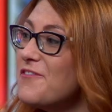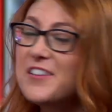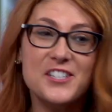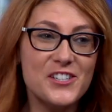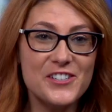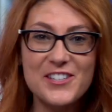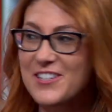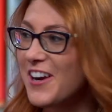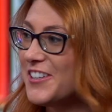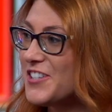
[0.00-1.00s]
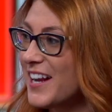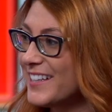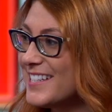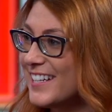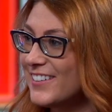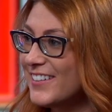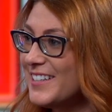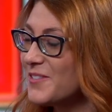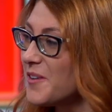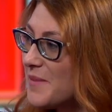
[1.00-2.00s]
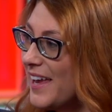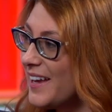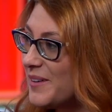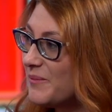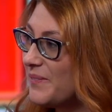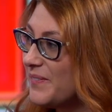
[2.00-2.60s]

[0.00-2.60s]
official Star Trek series from him.